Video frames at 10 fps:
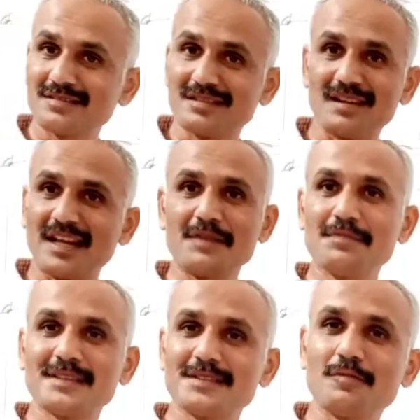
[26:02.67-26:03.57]
the life
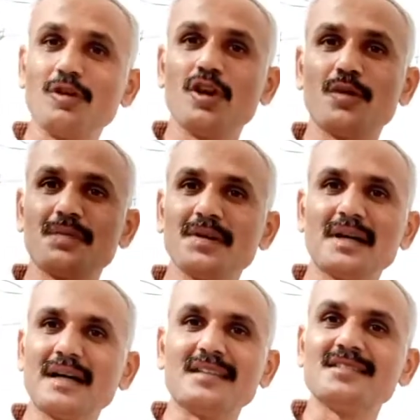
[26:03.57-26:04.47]
is full
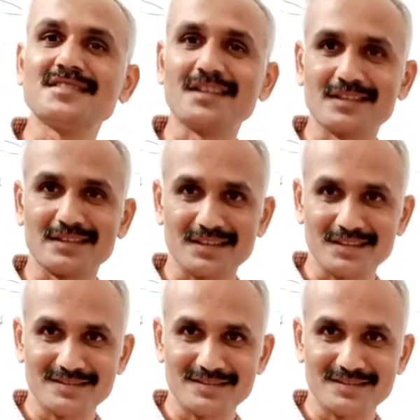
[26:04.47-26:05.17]
of uncertainty.